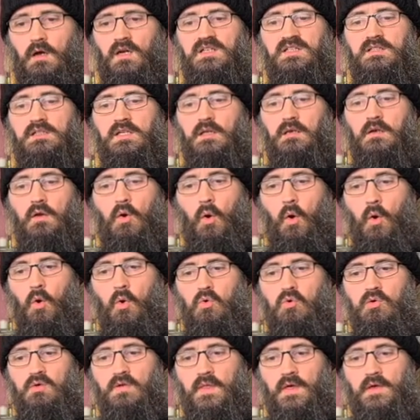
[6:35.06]
Until
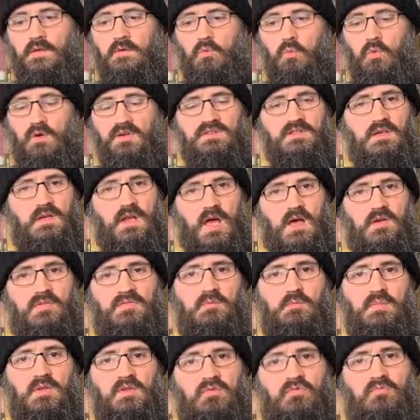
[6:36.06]
all that was
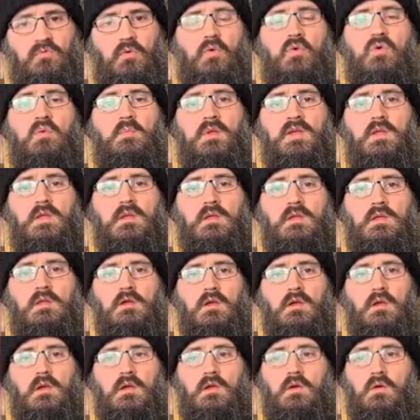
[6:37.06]
left before me
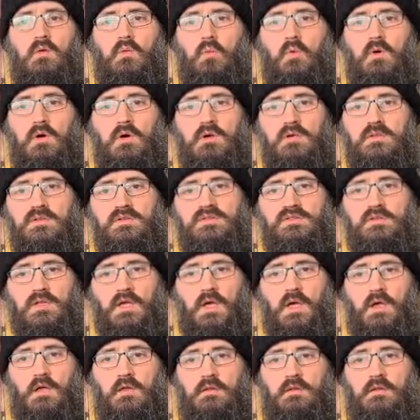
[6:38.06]
was